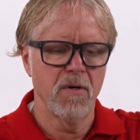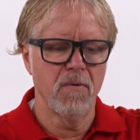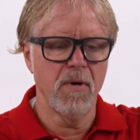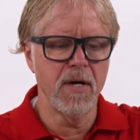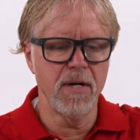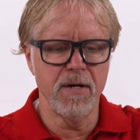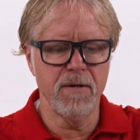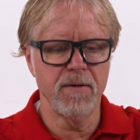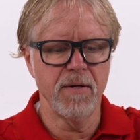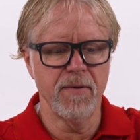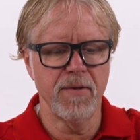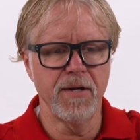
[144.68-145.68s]
right here,
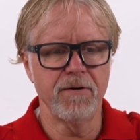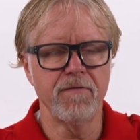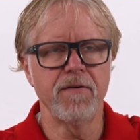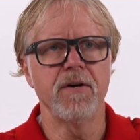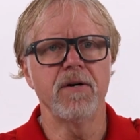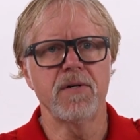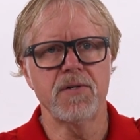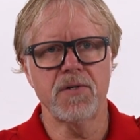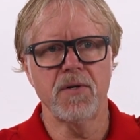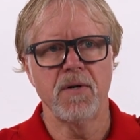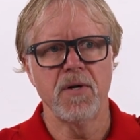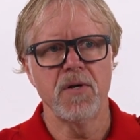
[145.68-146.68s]
the interference.
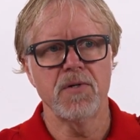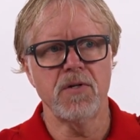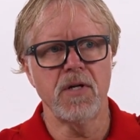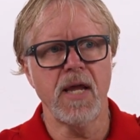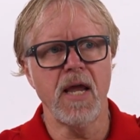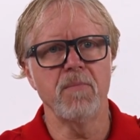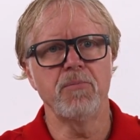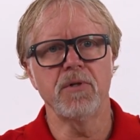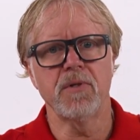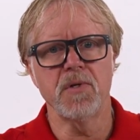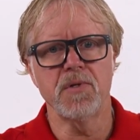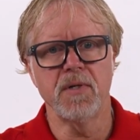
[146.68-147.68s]
So you can't put
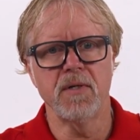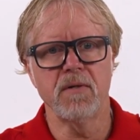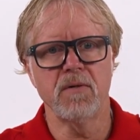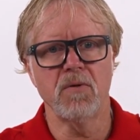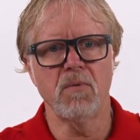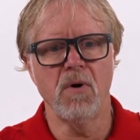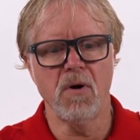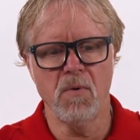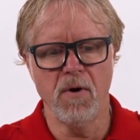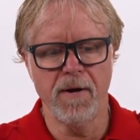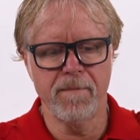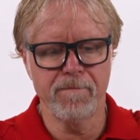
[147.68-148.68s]
this in the wrong way.